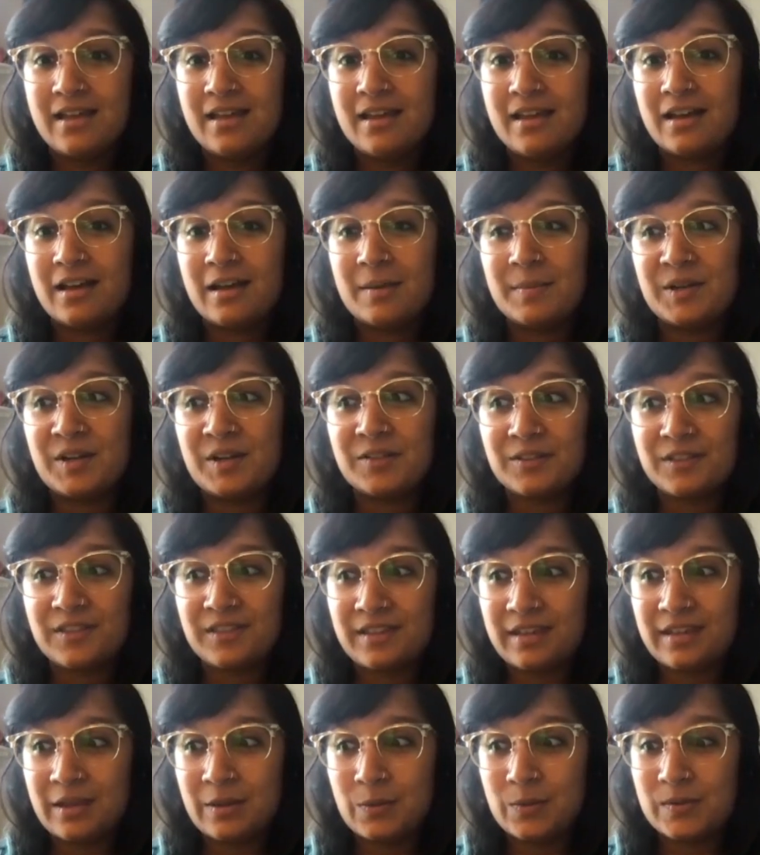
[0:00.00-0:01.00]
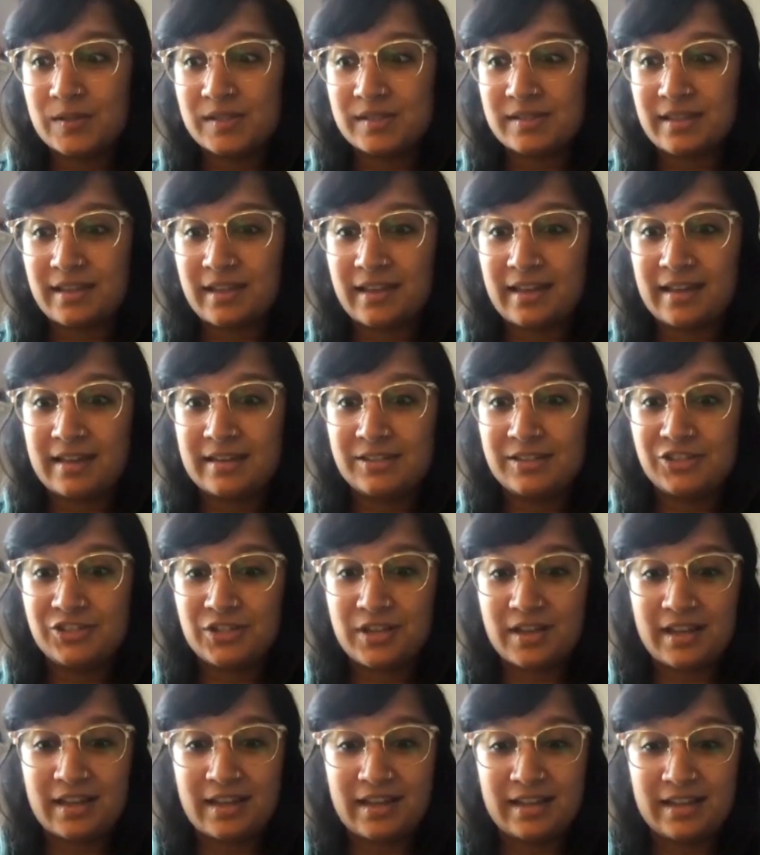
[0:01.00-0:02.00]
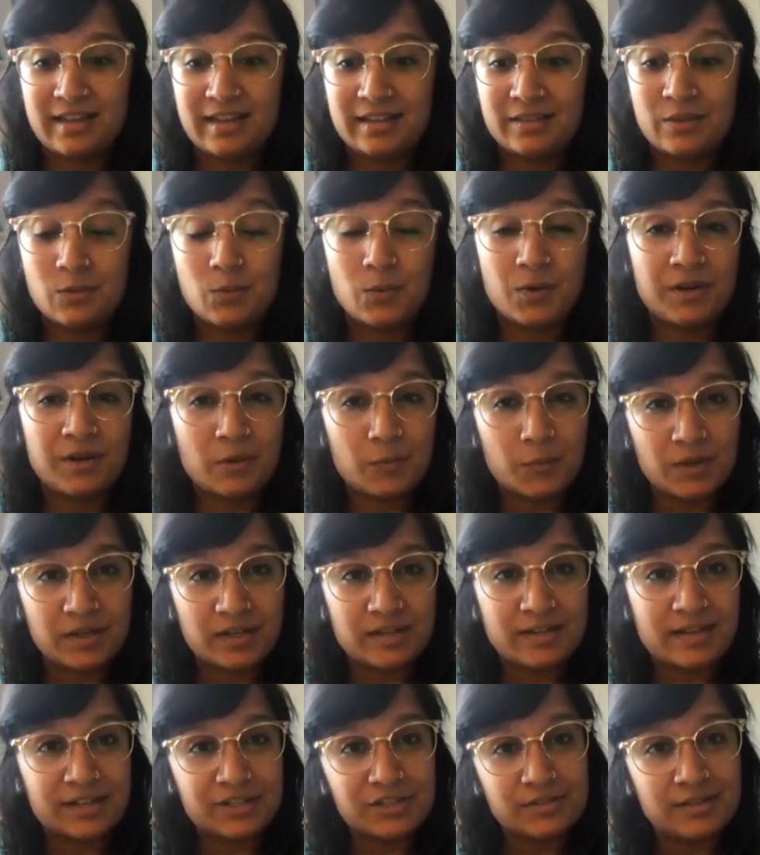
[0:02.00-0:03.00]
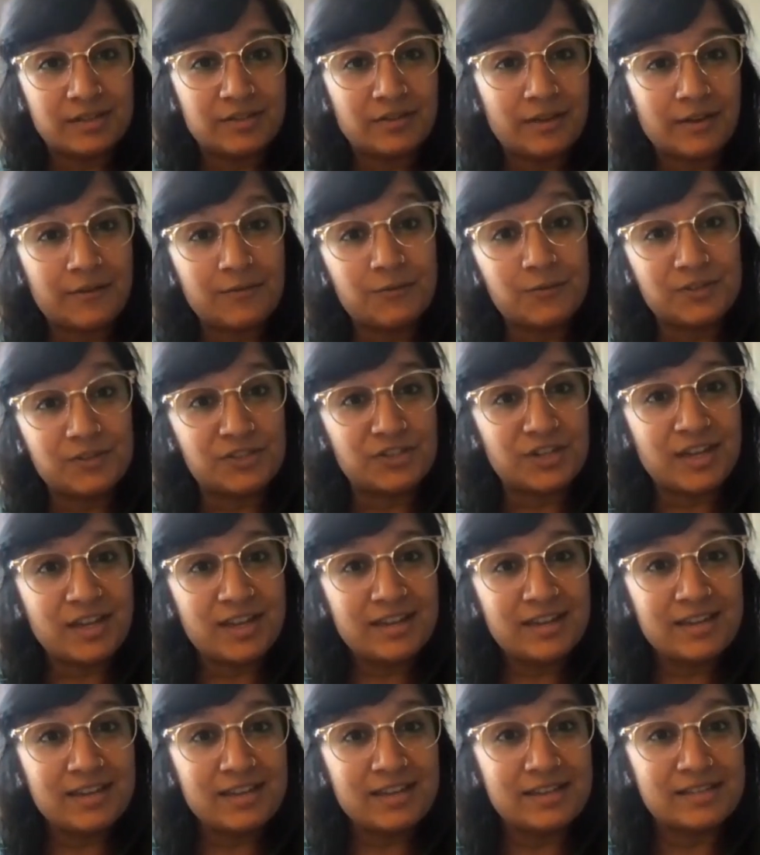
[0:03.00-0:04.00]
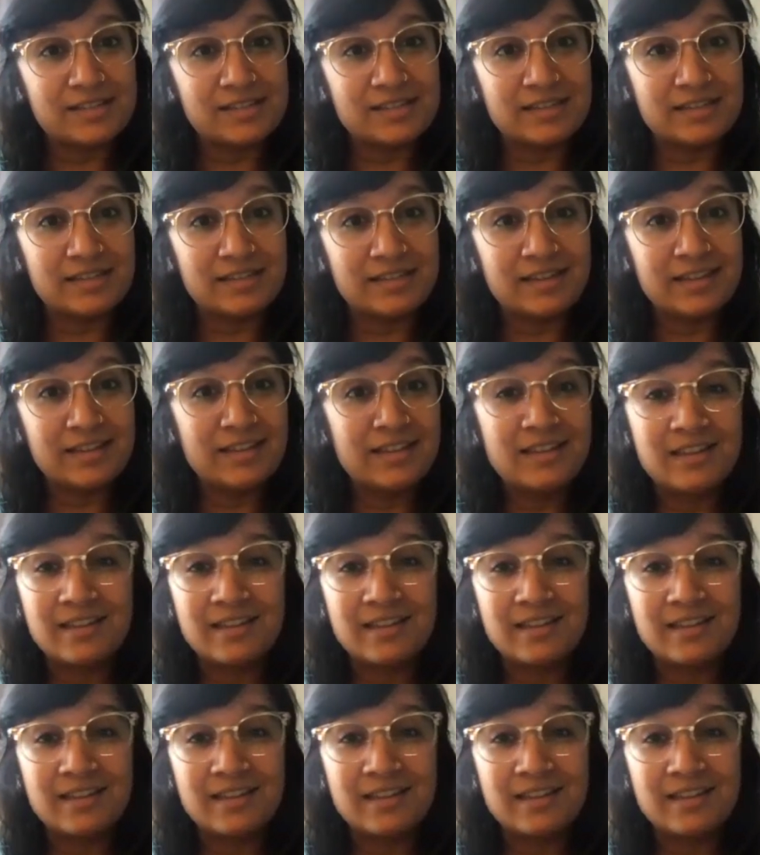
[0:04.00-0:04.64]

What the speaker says: Another thing was that Jay, the one-on-one connection that you have with Jay isn't